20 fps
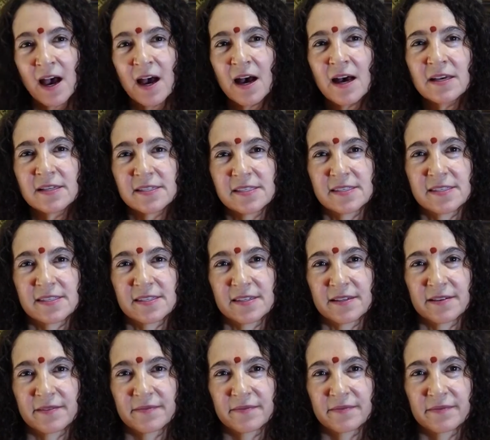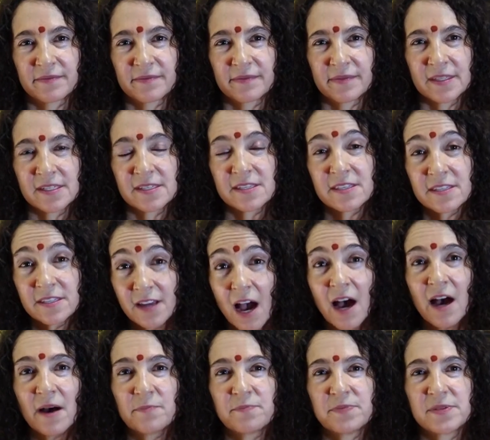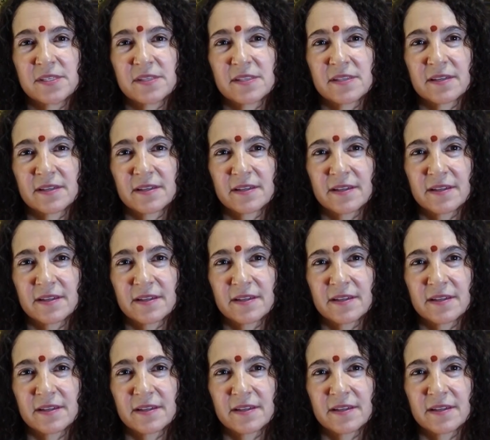us stops,